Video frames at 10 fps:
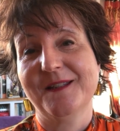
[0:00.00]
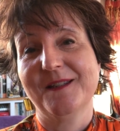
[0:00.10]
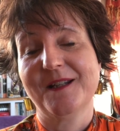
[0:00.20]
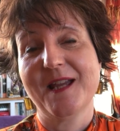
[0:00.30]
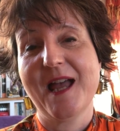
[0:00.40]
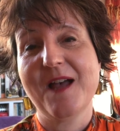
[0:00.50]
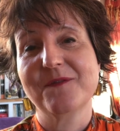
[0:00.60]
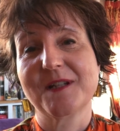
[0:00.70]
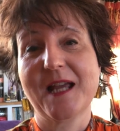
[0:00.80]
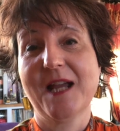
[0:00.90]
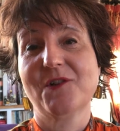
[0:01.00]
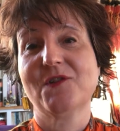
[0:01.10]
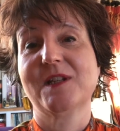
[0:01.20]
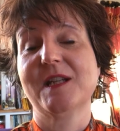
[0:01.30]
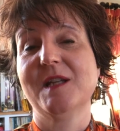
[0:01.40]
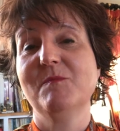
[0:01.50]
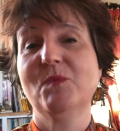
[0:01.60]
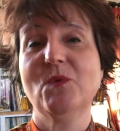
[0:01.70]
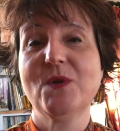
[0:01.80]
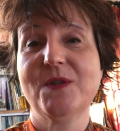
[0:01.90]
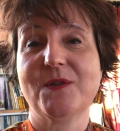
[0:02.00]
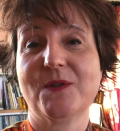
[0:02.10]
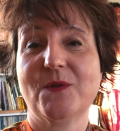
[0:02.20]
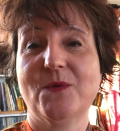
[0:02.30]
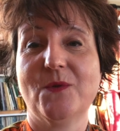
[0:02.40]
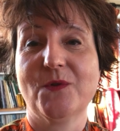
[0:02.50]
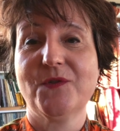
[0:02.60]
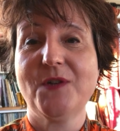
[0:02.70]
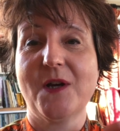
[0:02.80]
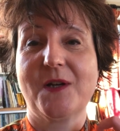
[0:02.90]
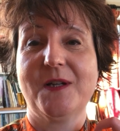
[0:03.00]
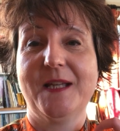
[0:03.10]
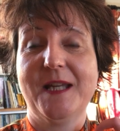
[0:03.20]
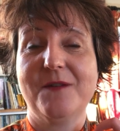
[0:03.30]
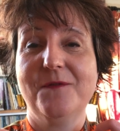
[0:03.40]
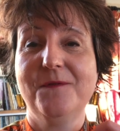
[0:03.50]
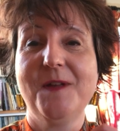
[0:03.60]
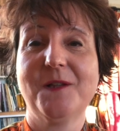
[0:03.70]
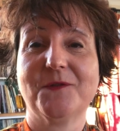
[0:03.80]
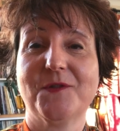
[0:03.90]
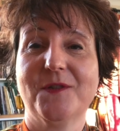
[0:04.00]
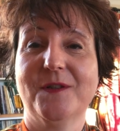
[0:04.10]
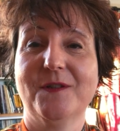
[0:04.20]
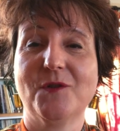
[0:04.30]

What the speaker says: that I have it actually embroidered or stuck in felt,